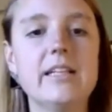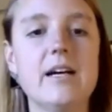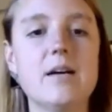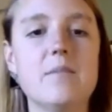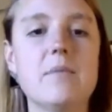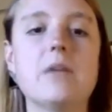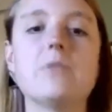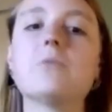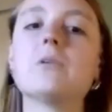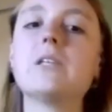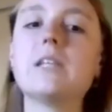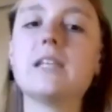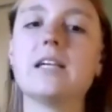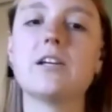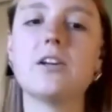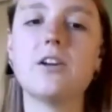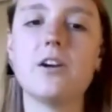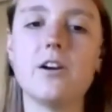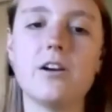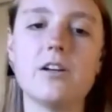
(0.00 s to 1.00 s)
um, and really
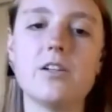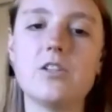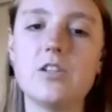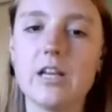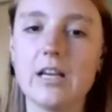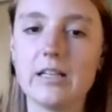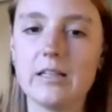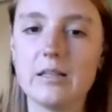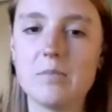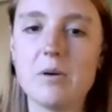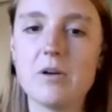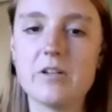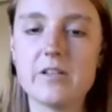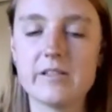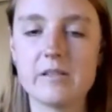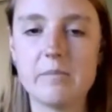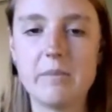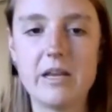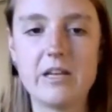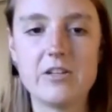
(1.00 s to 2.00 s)
encouraging the
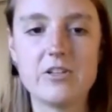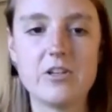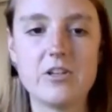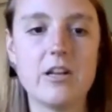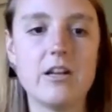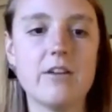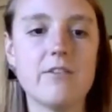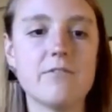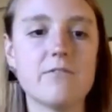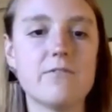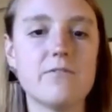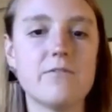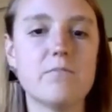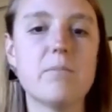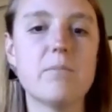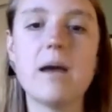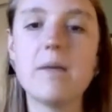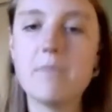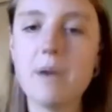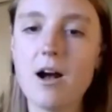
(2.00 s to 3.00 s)
participation of
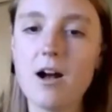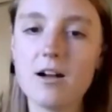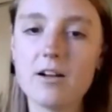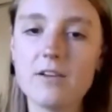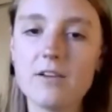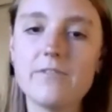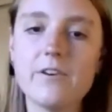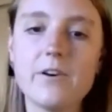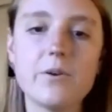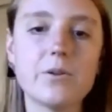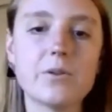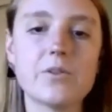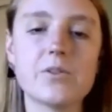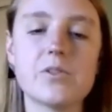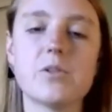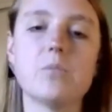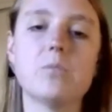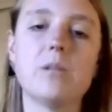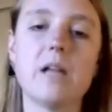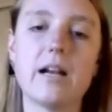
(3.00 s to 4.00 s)
BIPOC
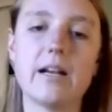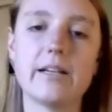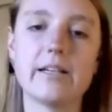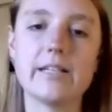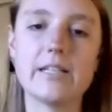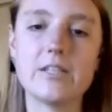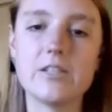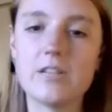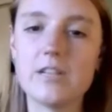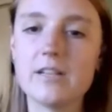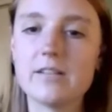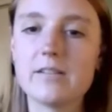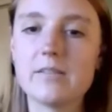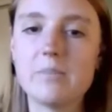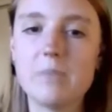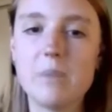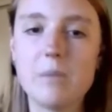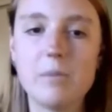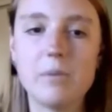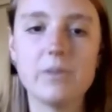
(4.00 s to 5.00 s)
folks, so Black,
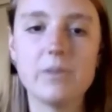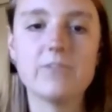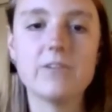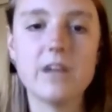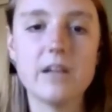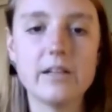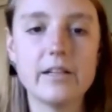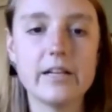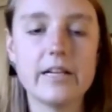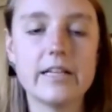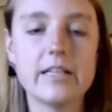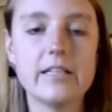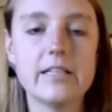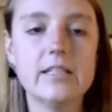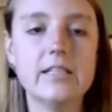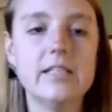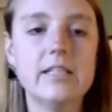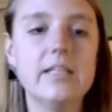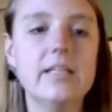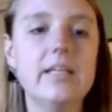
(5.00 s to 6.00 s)
Indigenous, people of color,
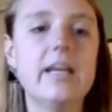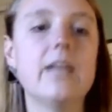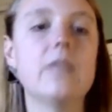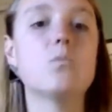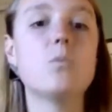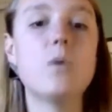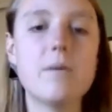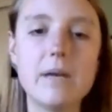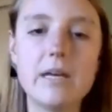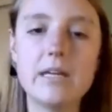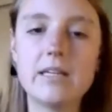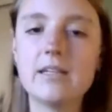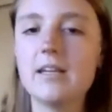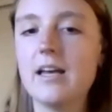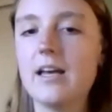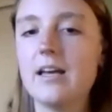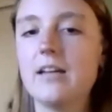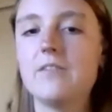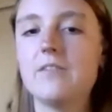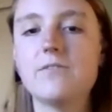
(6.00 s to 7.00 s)
and
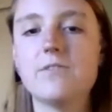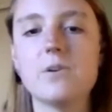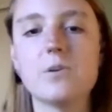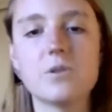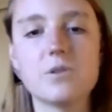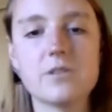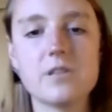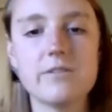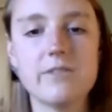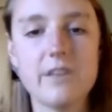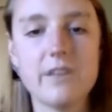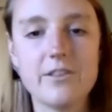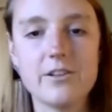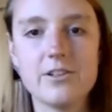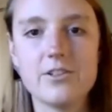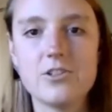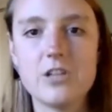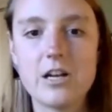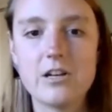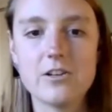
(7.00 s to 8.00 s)
women and folks of
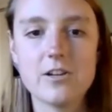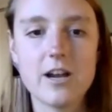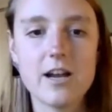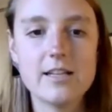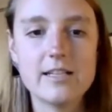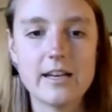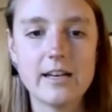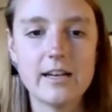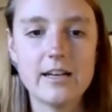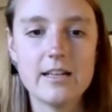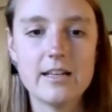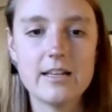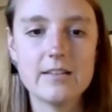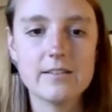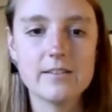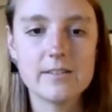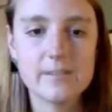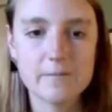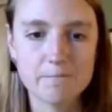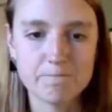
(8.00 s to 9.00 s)
other gender
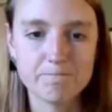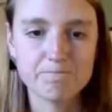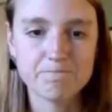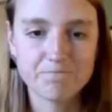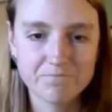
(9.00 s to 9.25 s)
identities.